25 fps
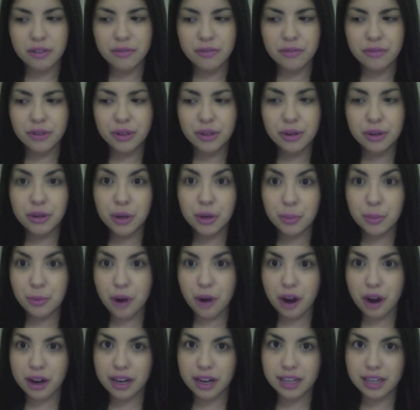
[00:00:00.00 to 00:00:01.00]
few new
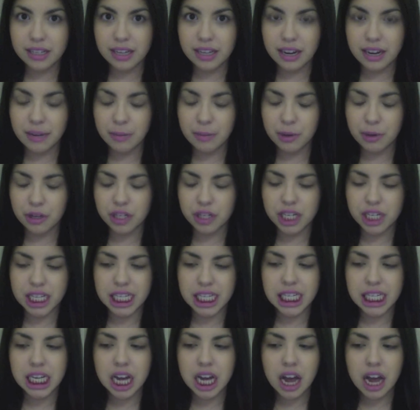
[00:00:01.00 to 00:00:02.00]
products that I
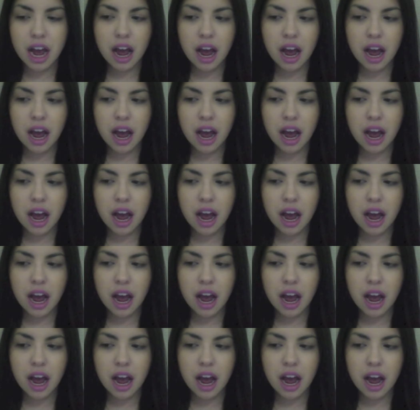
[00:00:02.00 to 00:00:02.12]
purchased.